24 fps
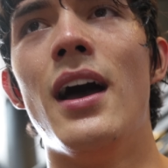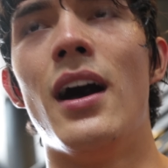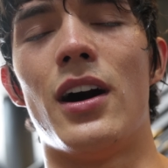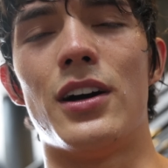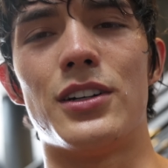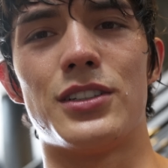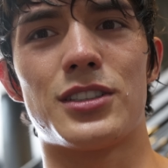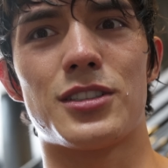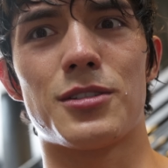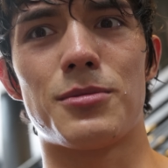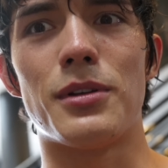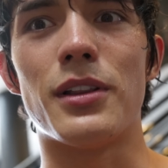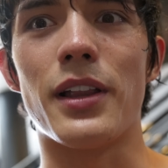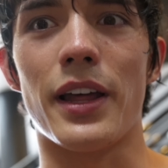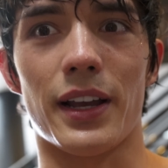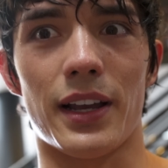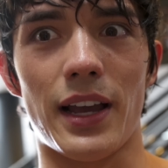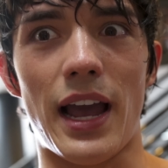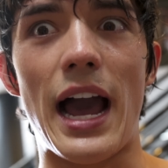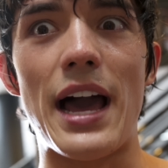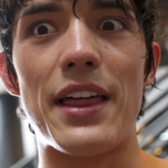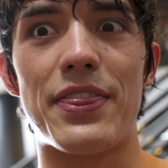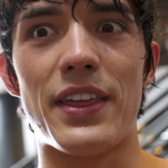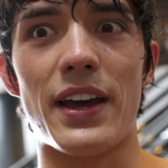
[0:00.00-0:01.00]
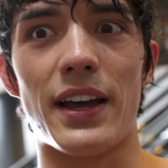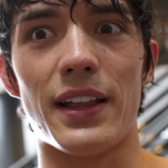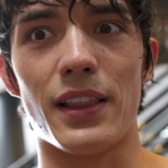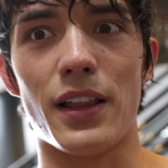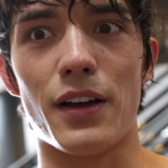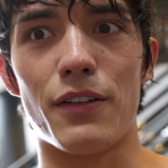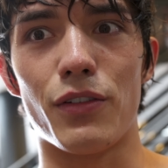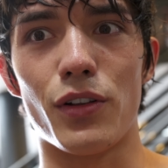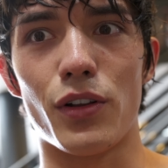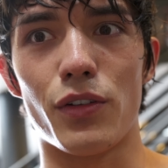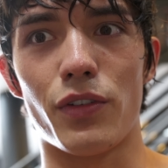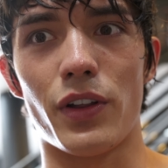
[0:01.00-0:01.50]
just to be like at that
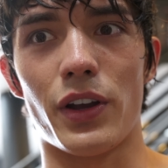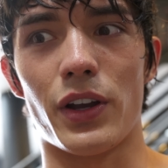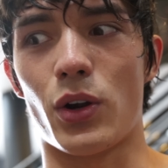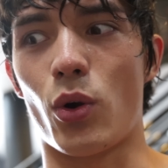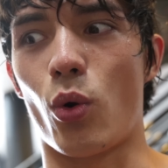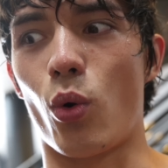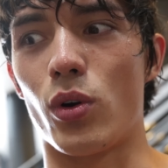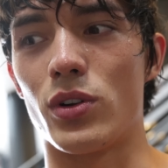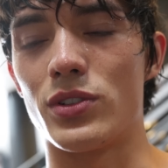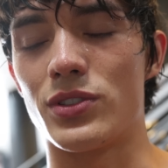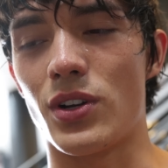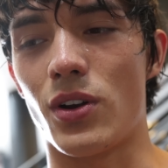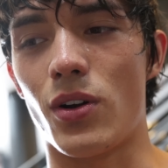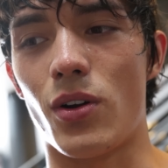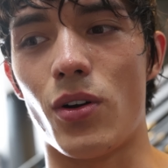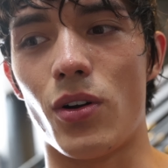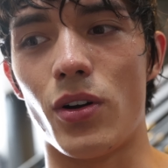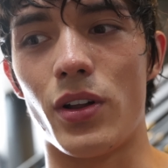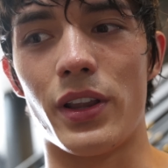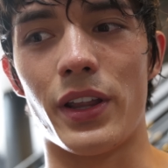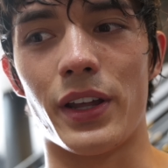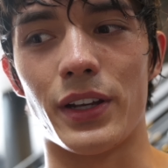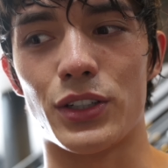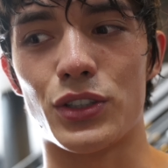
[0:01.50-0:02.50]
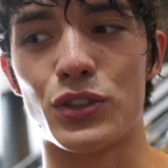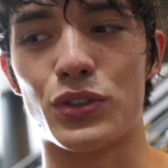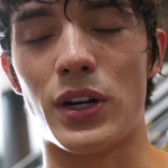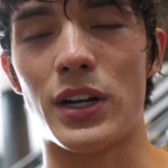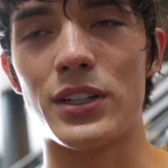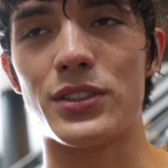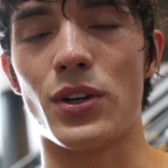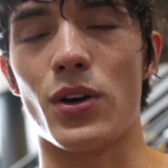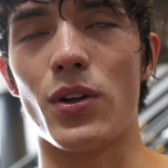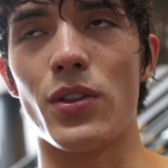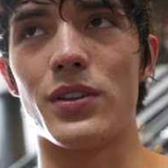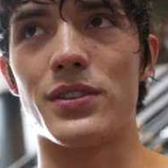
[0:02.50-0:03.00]
level of like cortisol and like
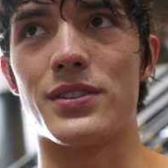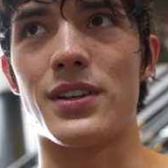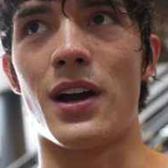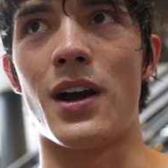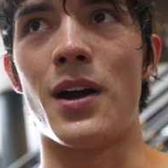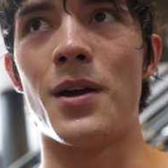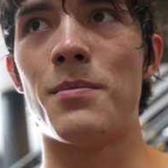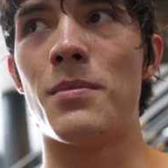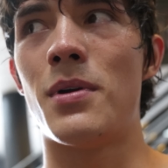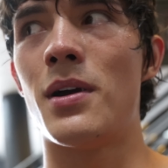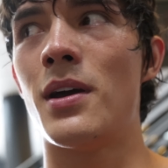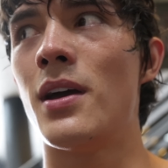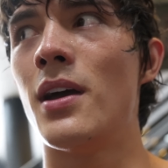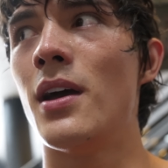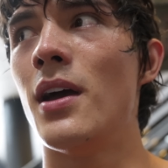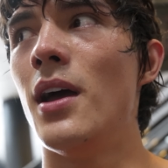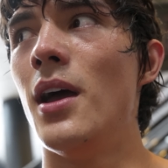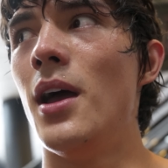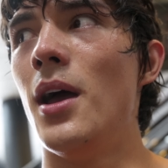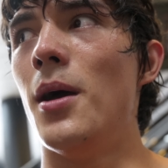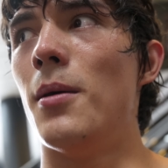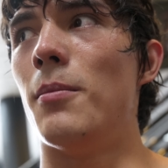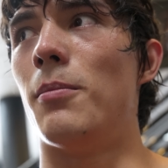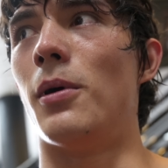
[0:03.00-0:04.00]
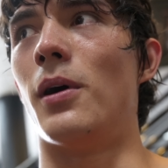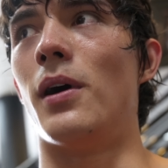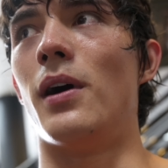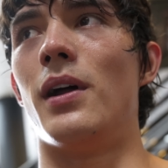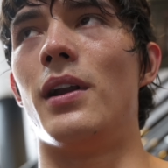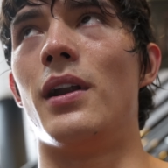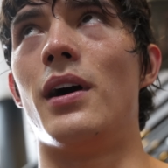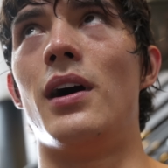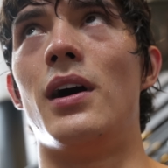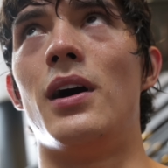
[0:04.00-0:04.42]
stress all the time. But